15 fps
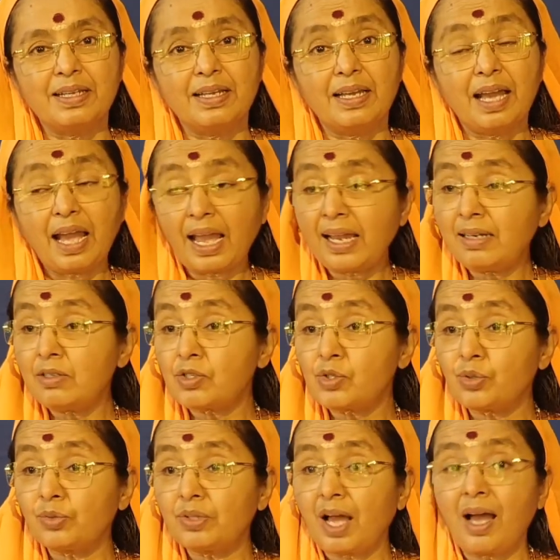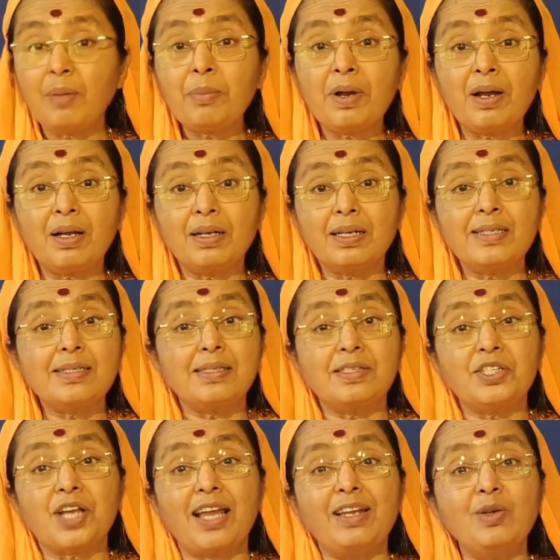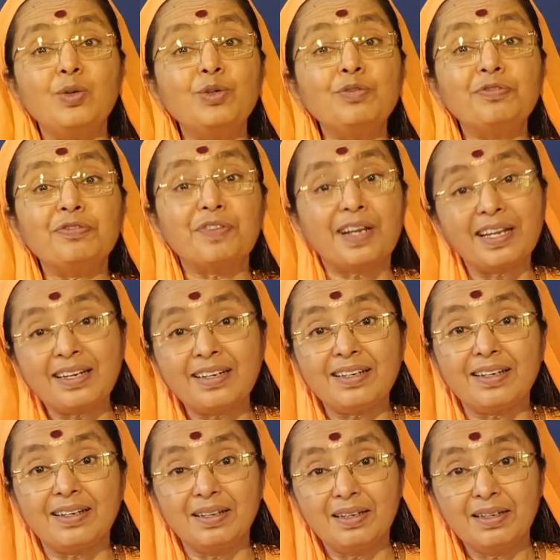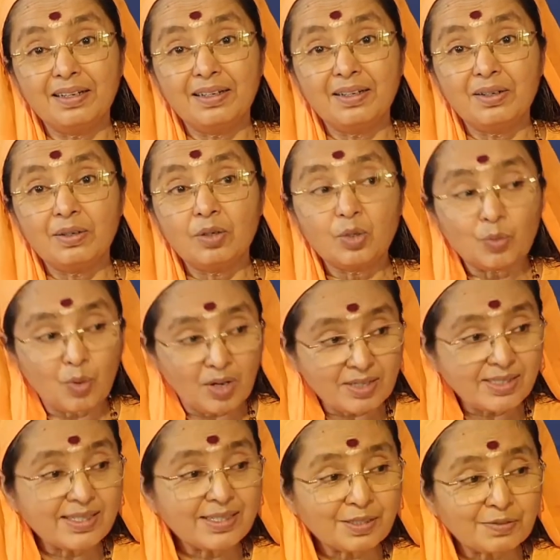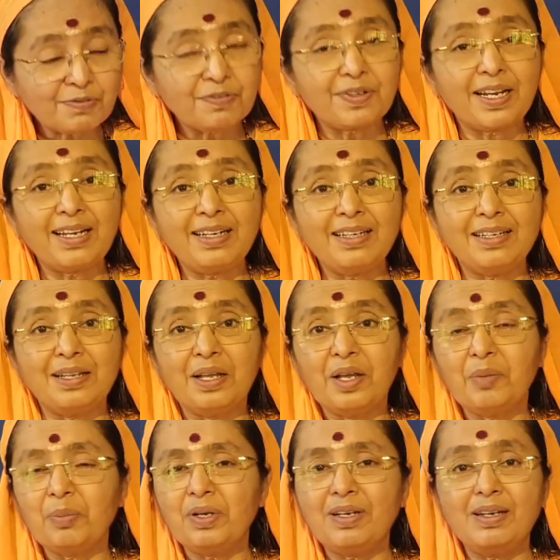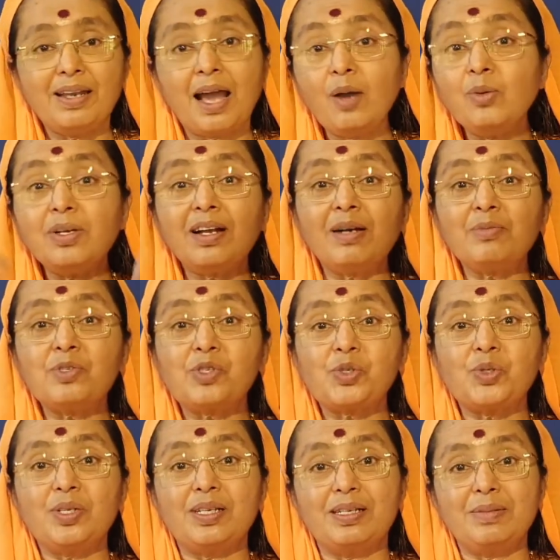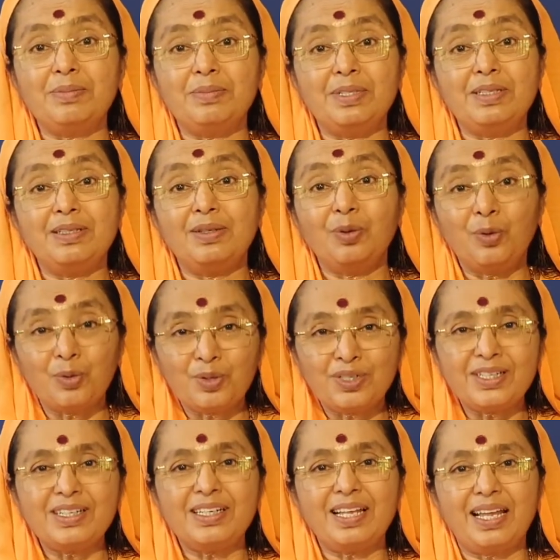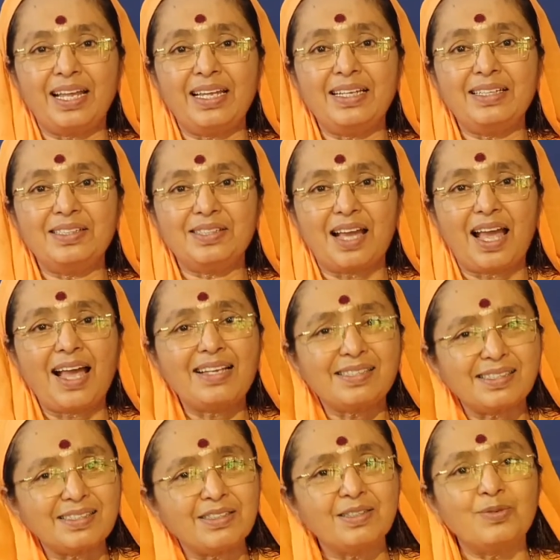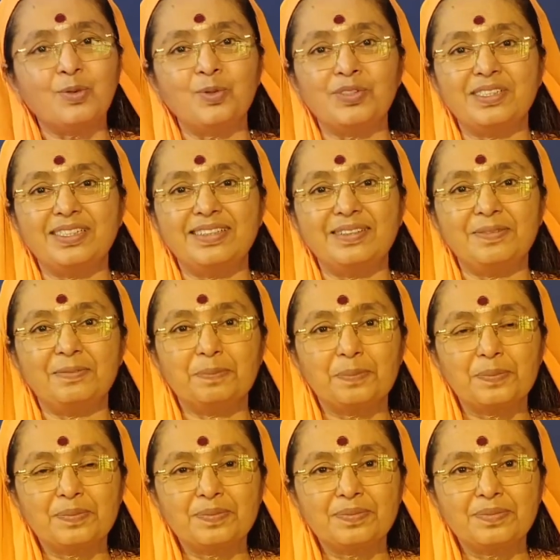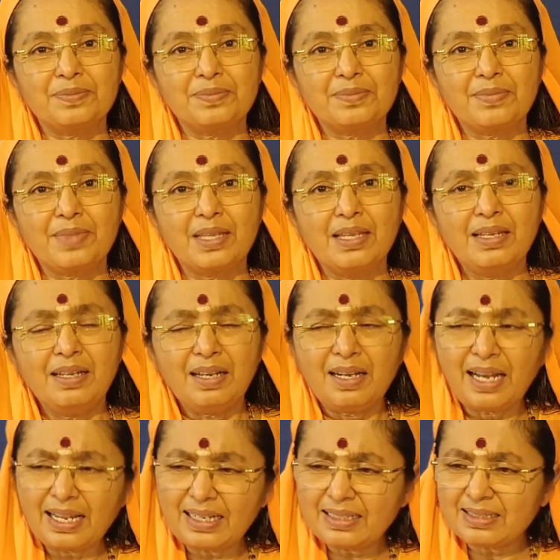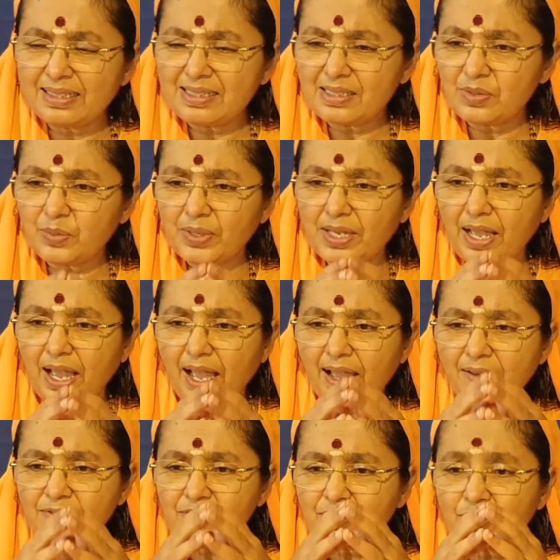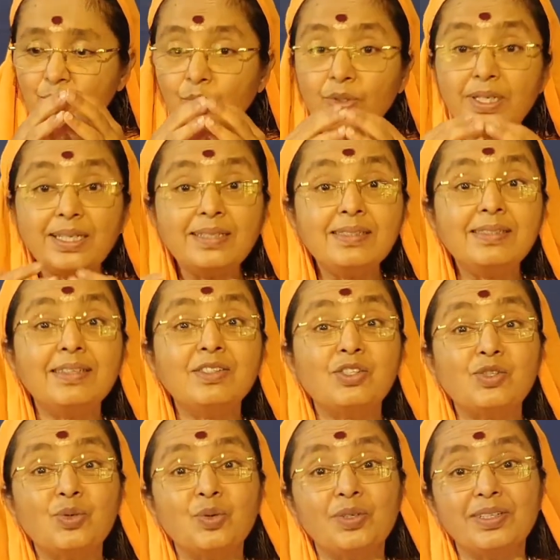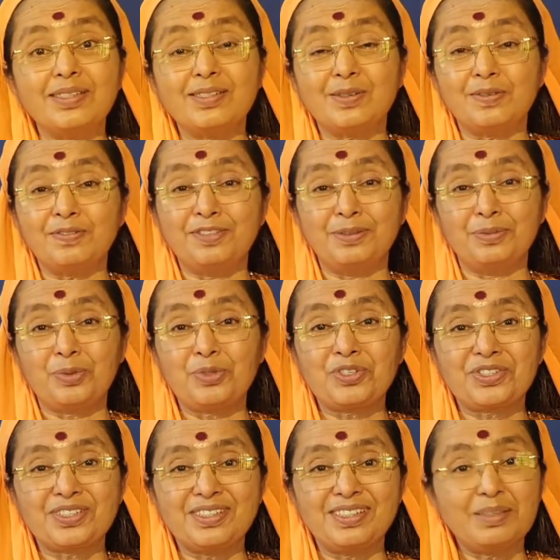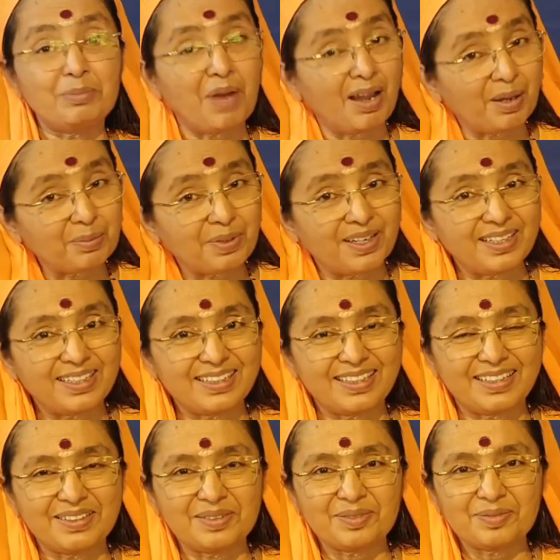and Sudama, his childhood friend, who was his friend but now comes to him in the older age as a devotee. Like this, we have stories and stories of devotion in Mahabharata.